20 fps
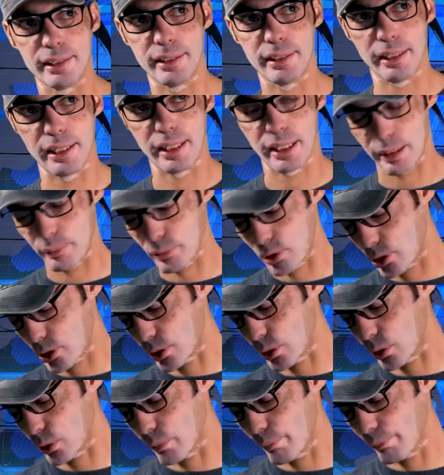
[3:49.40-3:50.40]
in the game.
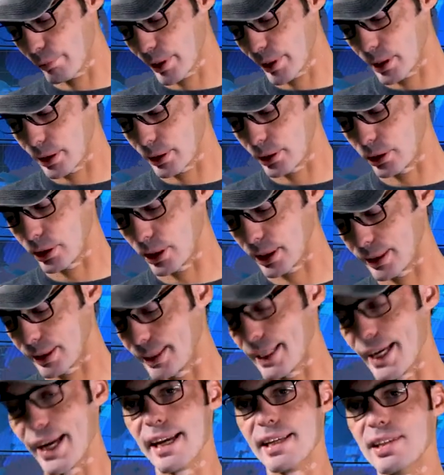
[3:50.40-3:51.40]
So, I could
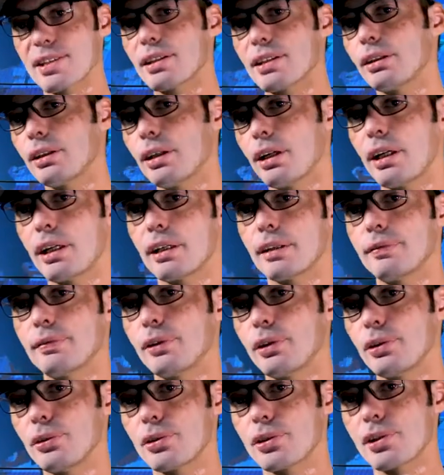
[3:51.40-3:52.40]
not test a lot
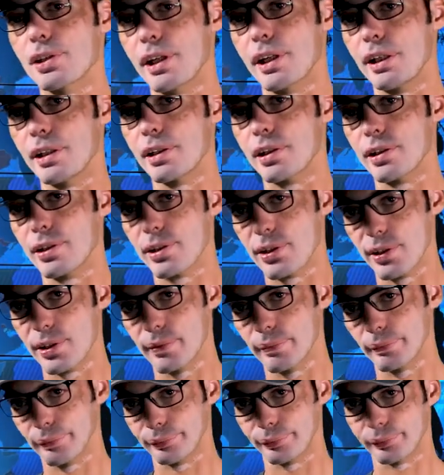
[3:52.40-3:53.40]
of those
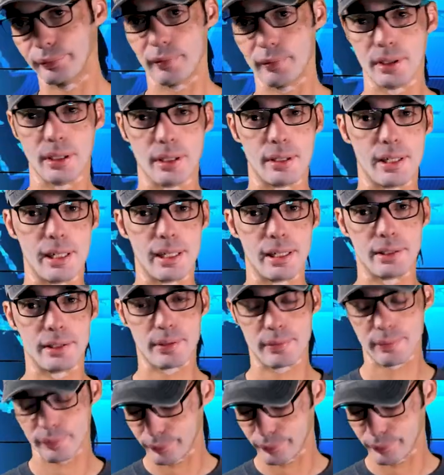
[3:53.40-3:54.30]
changes. All right.